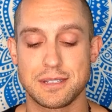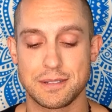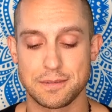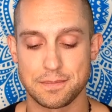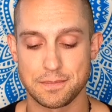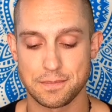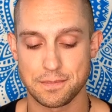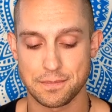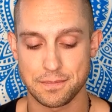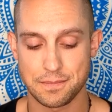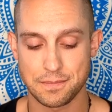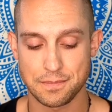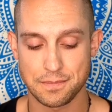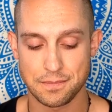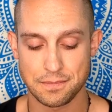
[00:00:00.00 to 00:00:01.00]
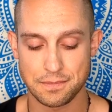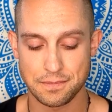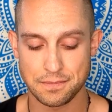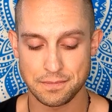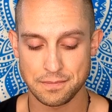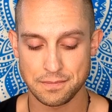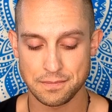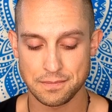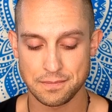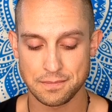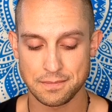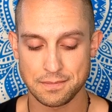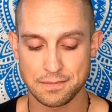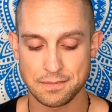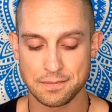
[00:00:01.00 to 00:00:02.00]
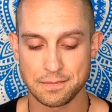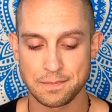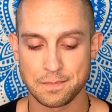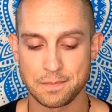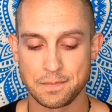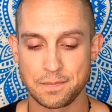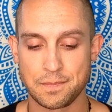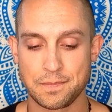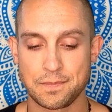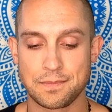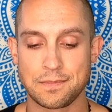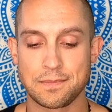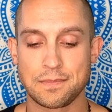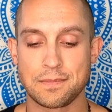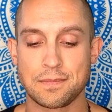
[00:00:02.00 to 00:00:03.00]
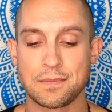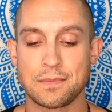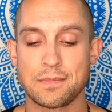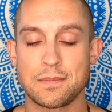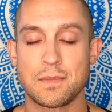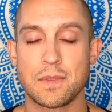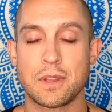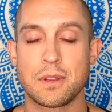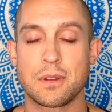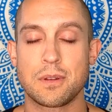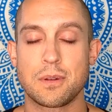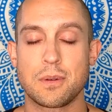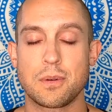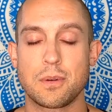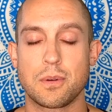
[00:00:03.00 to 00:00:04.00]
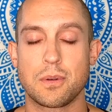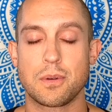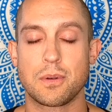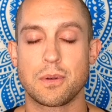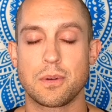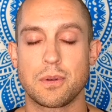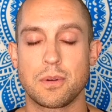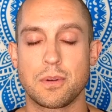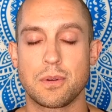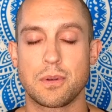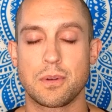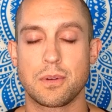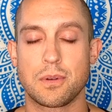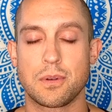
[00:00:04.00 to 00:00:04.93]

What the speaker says: Nobody speaks.